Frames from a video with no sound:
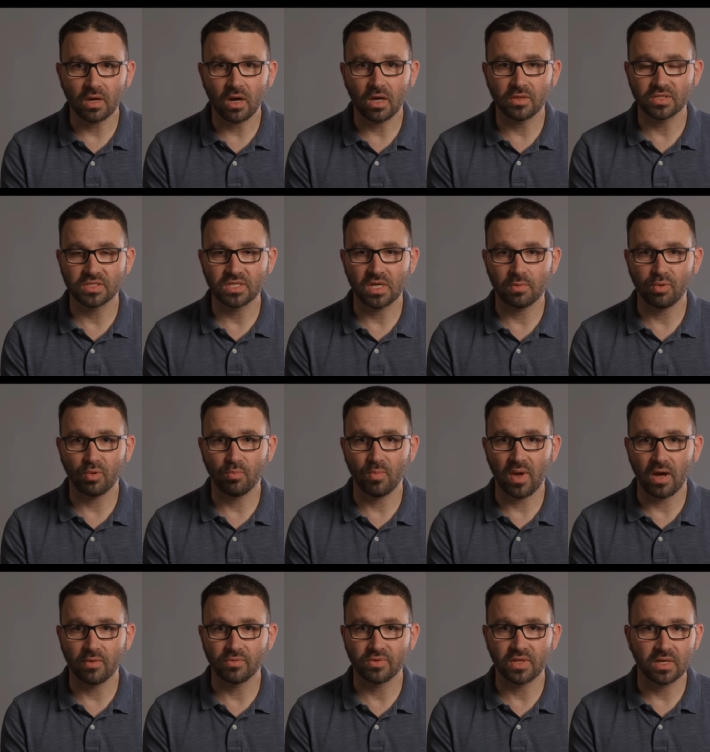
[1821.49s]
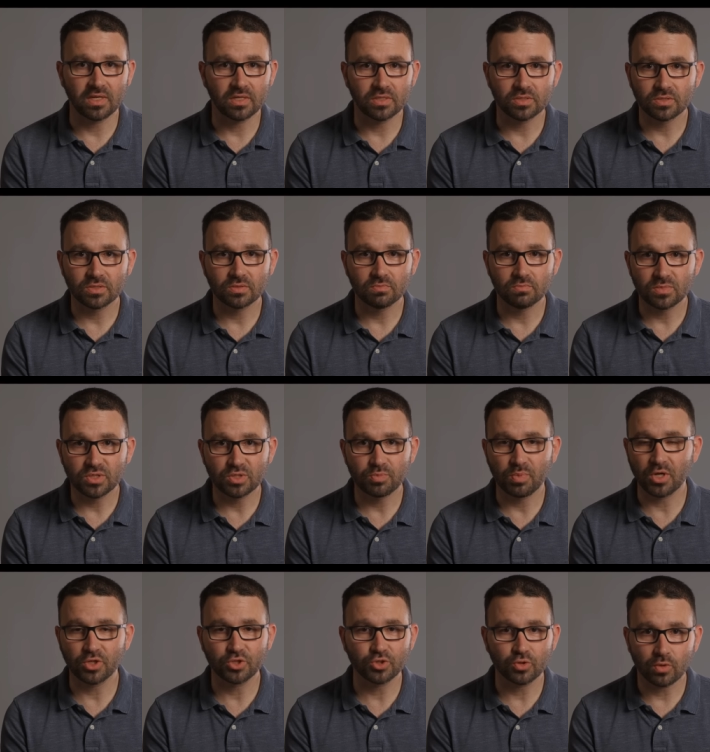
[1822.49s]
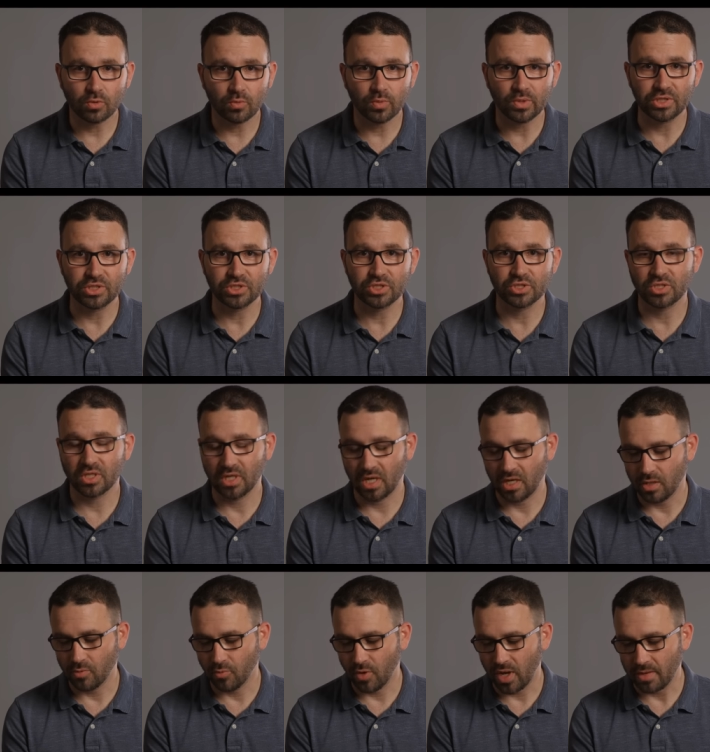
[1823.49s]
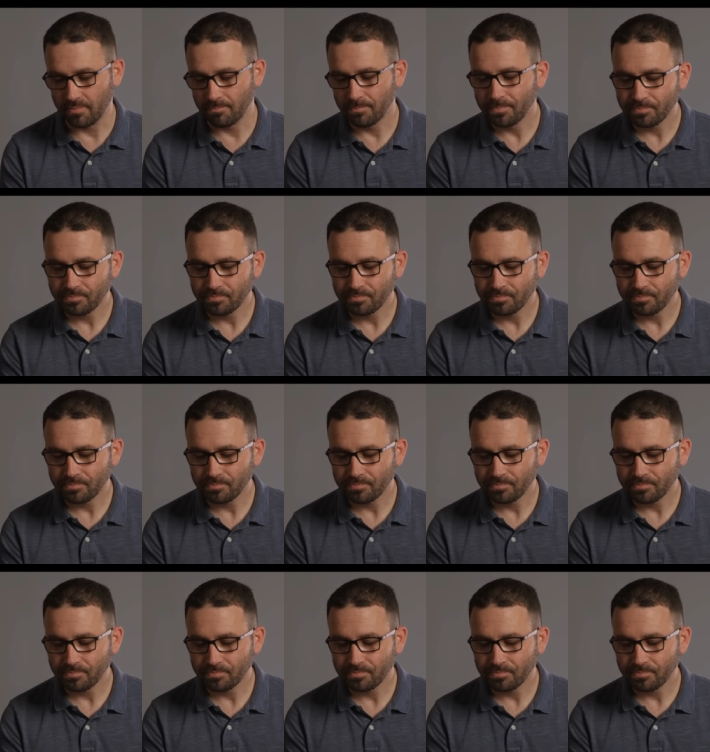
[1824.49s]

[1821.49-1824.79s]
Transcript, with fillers: on the Temple Mount that is spiritual or religious in any way.